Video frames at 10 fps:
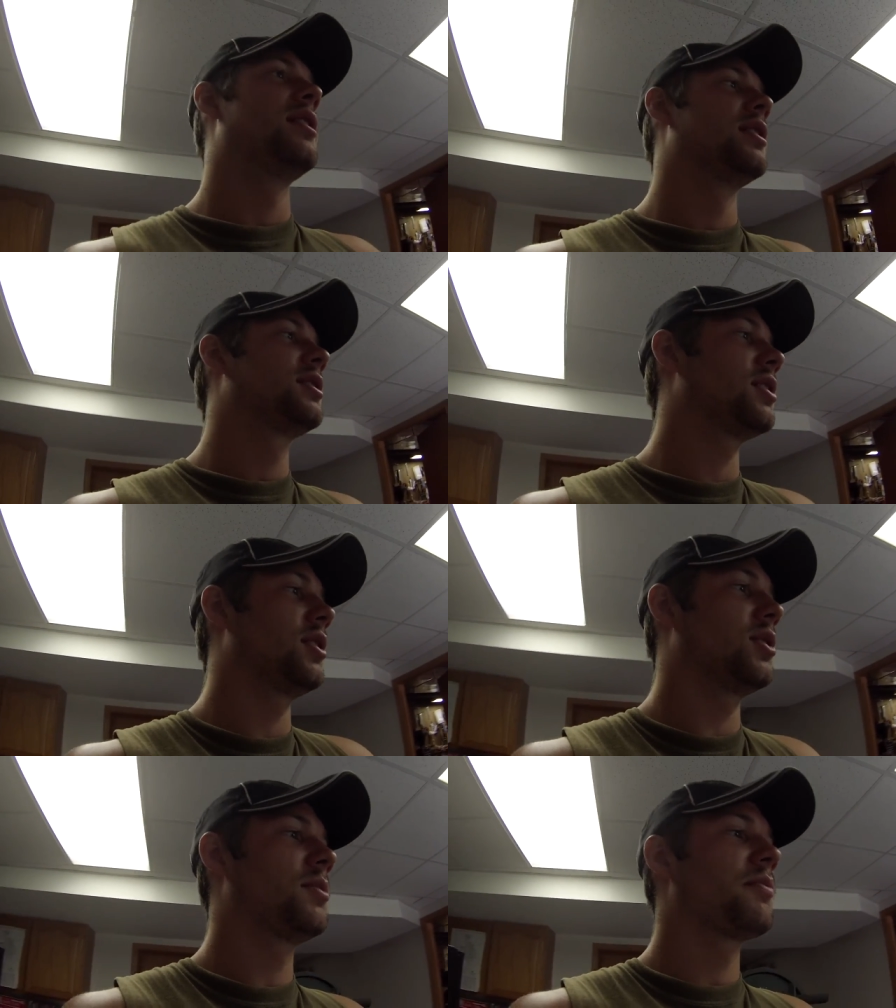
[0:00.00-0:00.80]

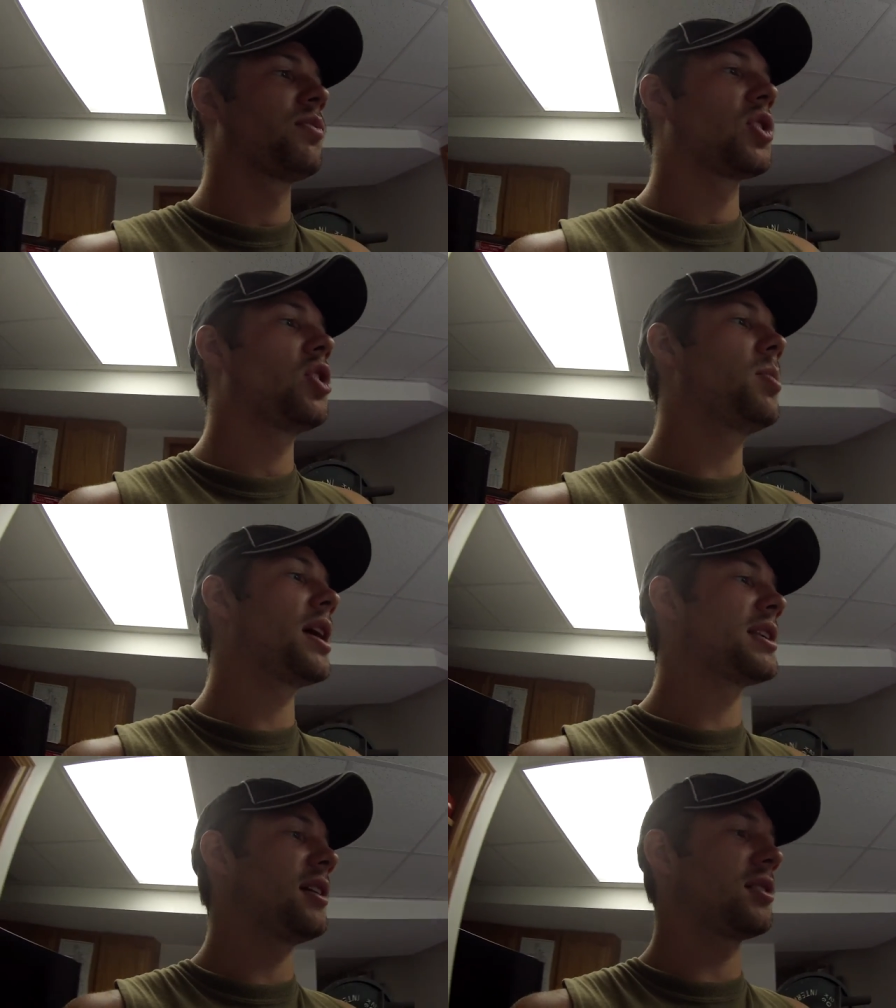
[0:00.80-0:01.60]
So, hope you
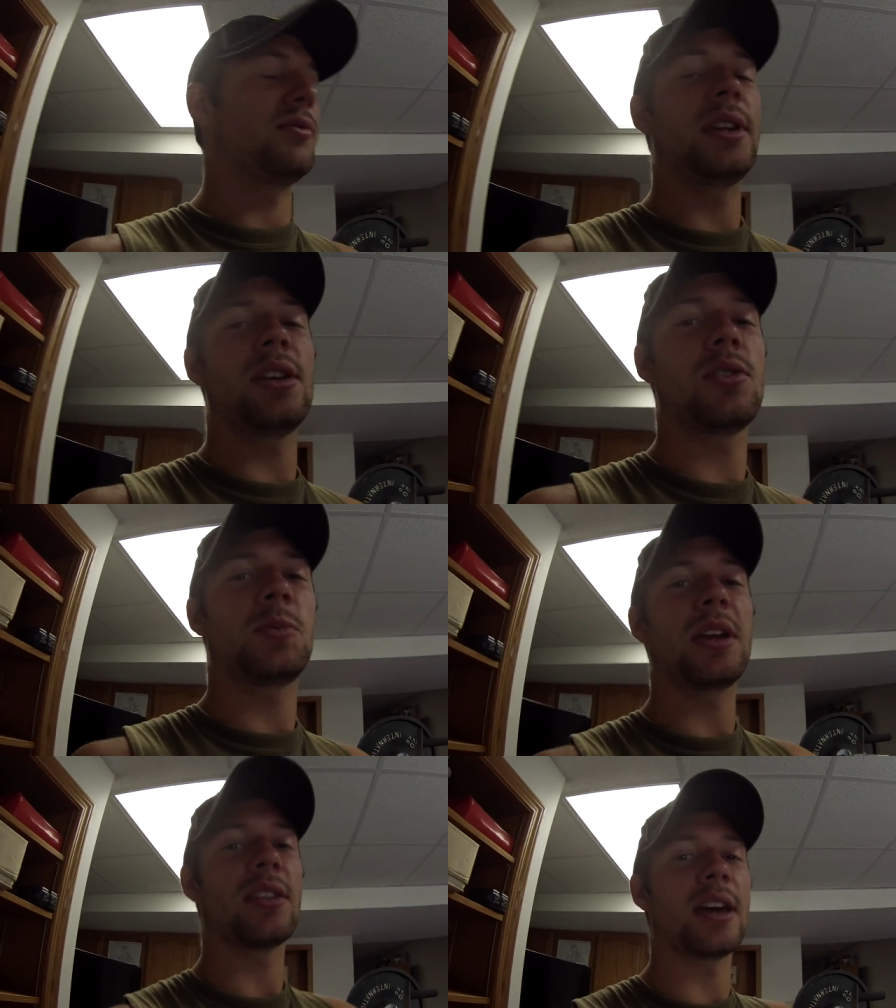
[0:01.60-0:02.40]
guys liked the video.
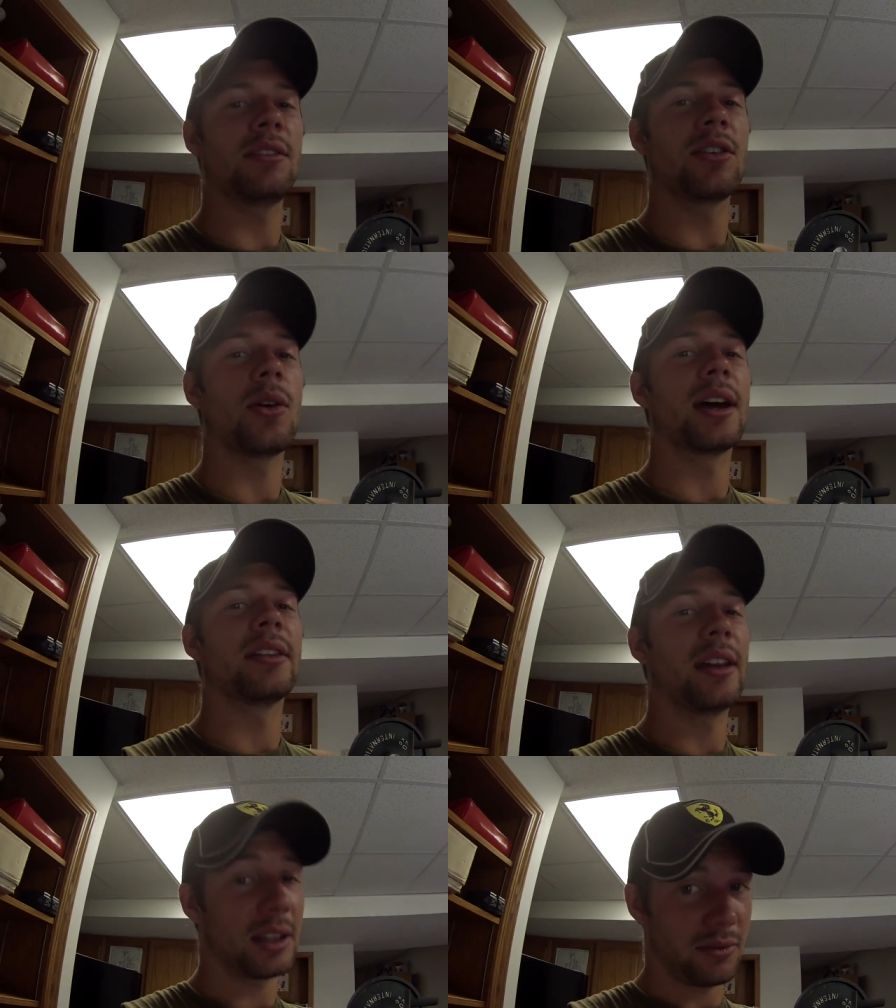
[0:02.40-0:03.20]
Speaking that, you can go ahead
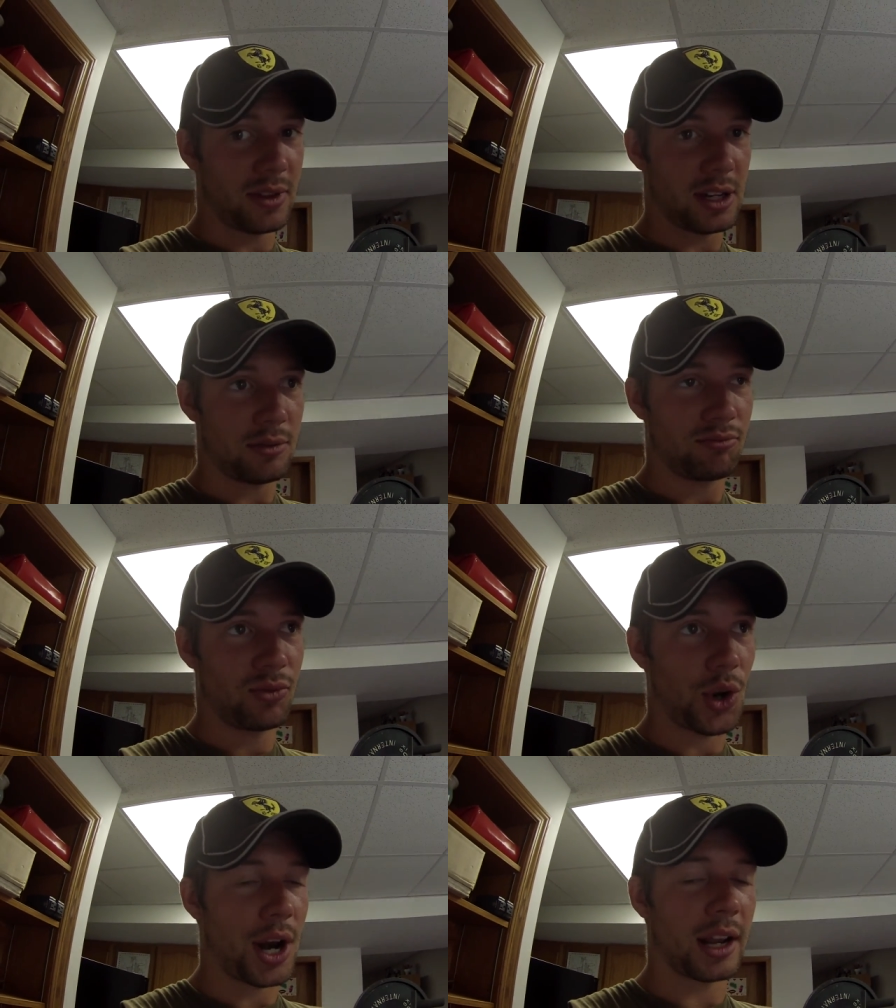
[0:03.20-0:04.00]
and like the video,
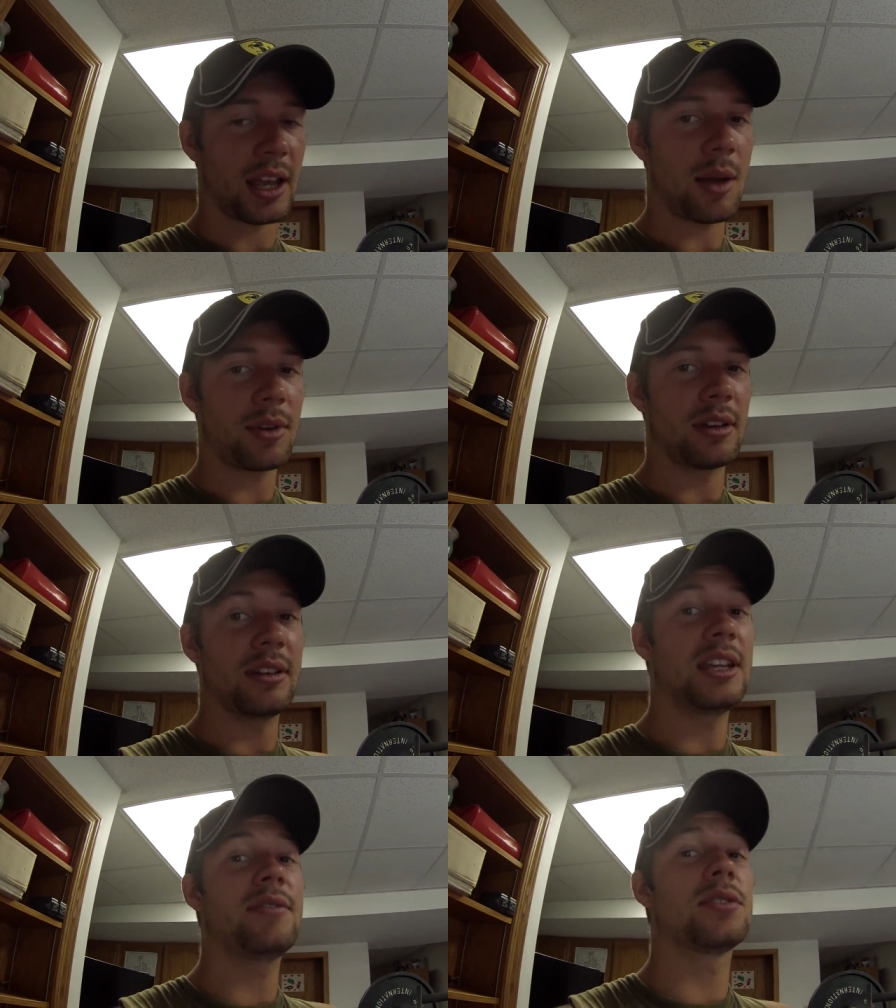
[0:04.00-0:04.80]
throw down a comment, and
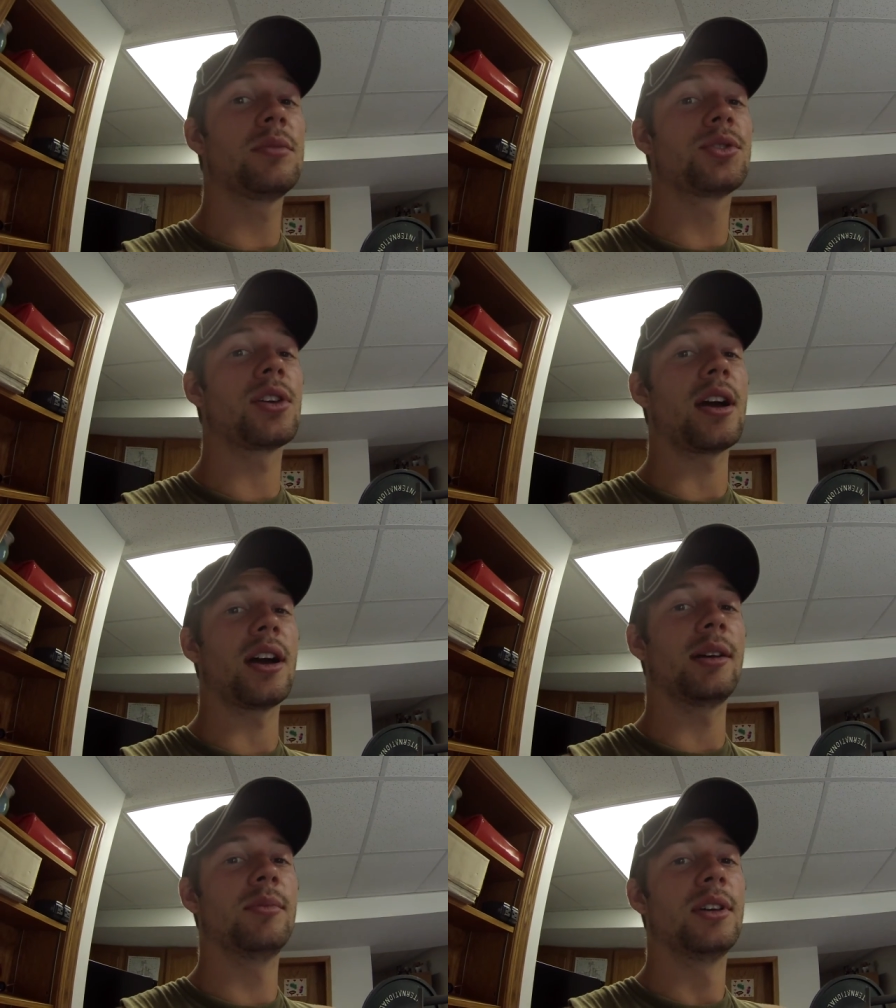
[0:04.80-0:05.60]
even
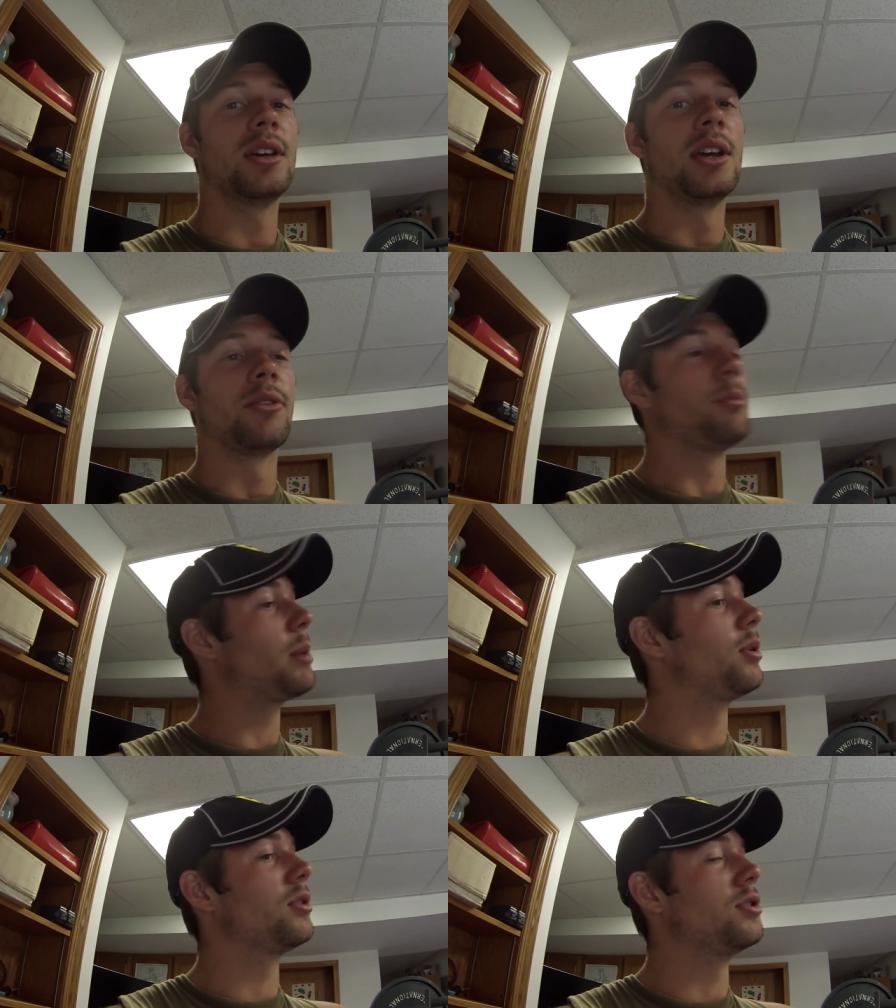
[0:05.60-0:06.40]
subscribe.
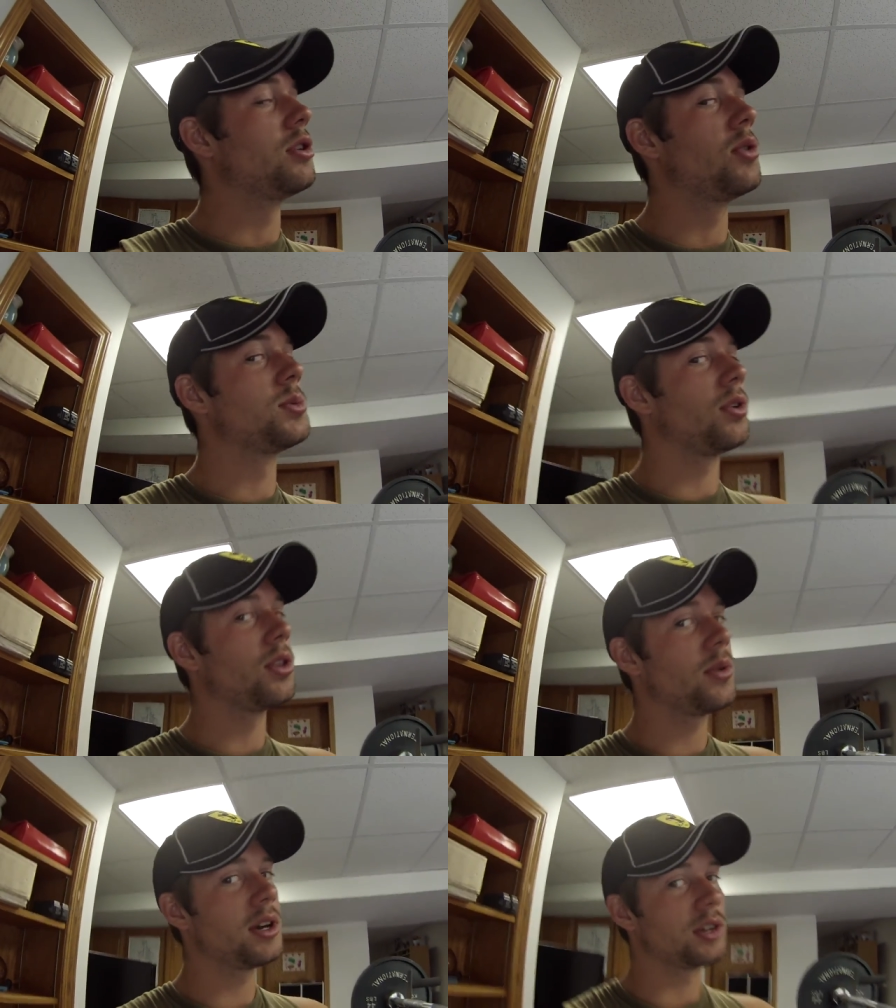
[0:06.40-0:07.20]
Remember, there's always more on
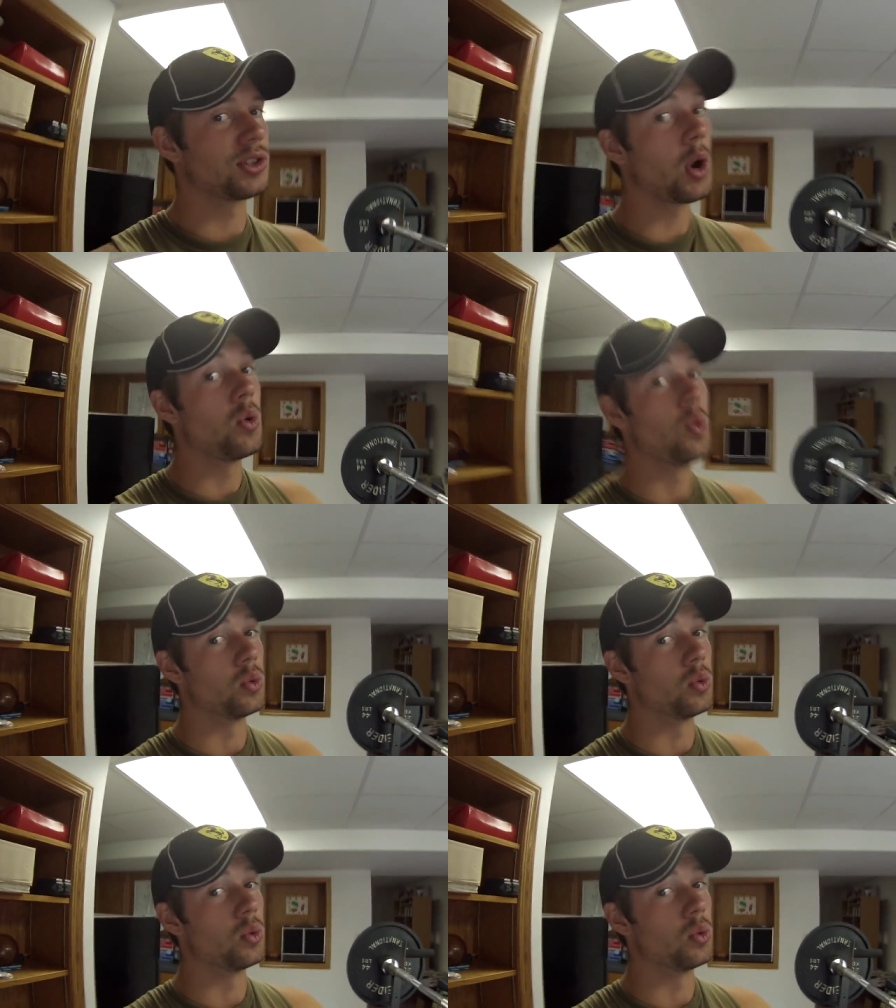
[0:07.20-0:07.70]
the way, so